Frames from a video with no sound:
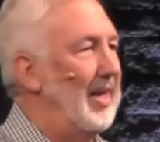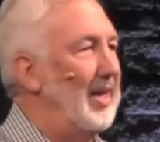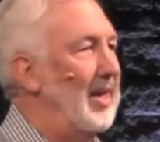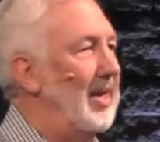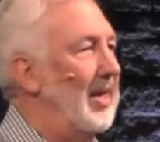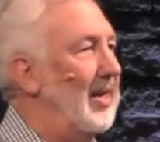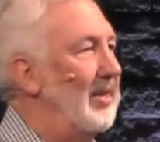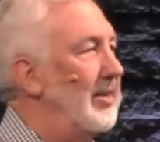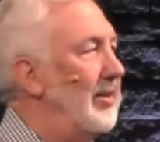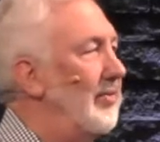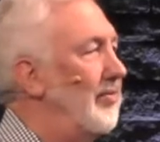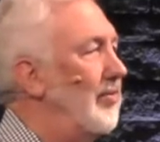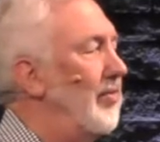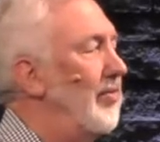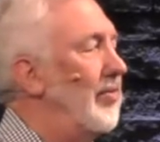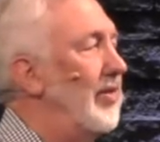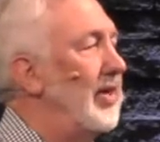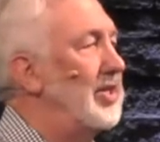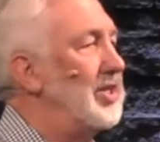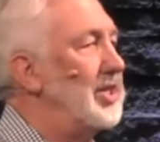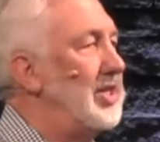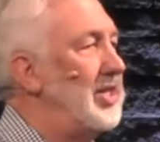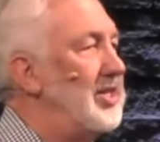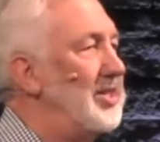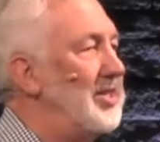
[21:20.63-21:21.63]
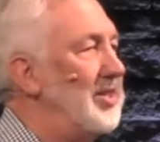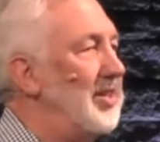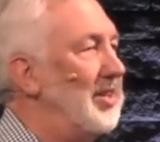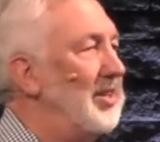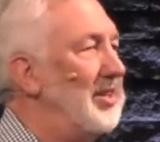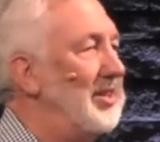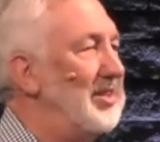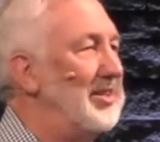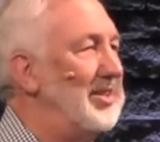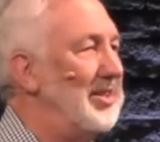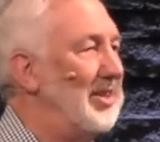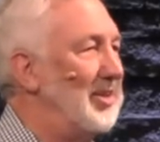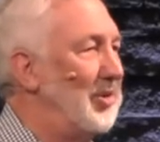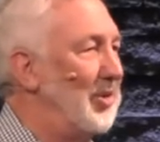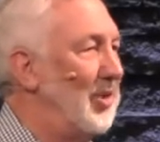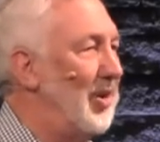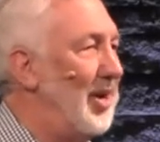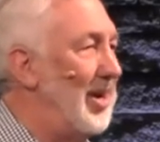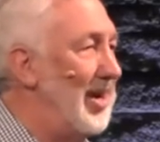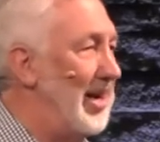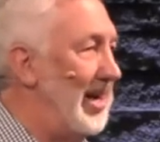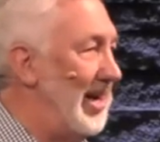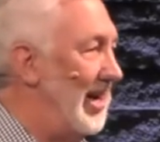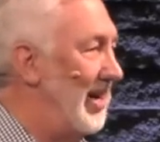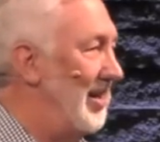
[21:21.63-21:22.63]
I'll never forget, she started to
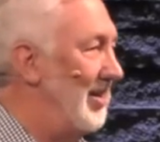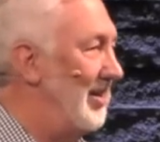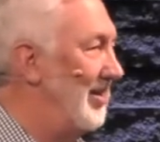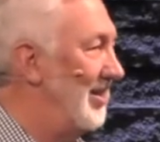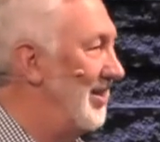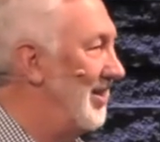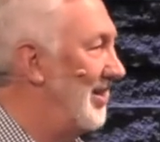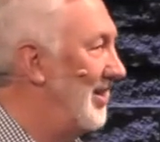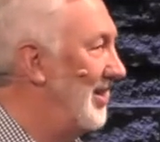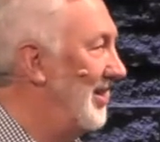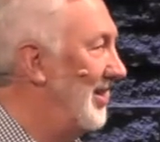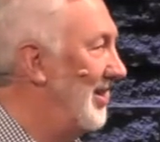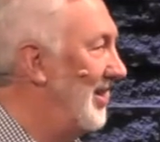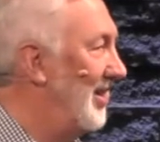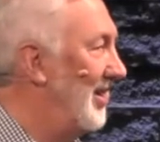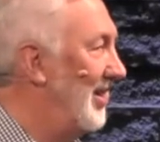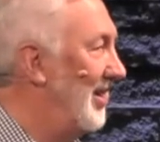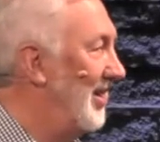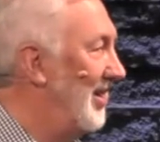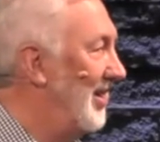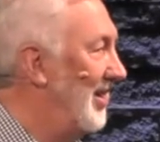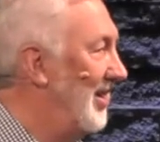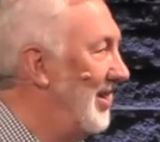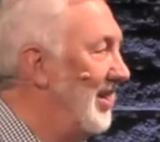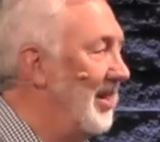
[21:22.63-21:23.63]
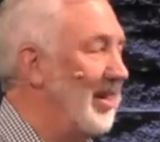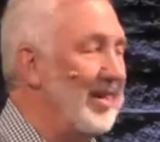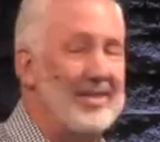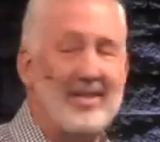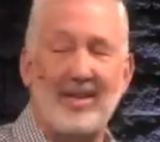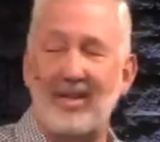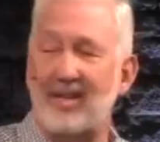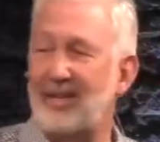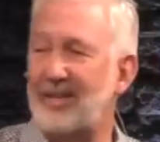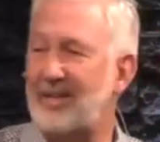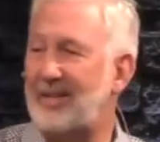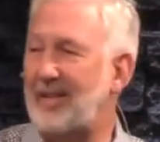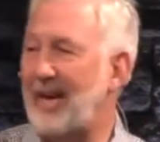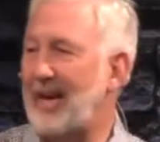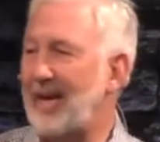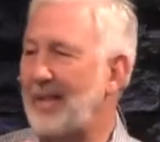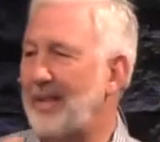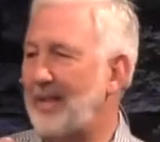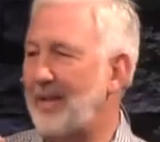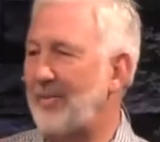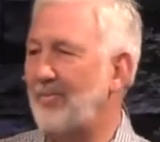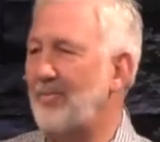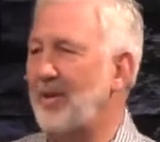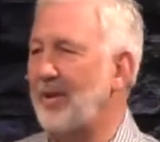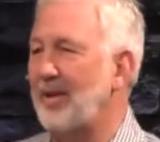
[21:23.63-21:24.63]
cry. I was like,
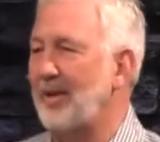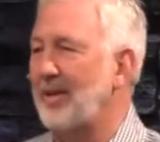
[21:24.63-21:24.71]
Kathy, what?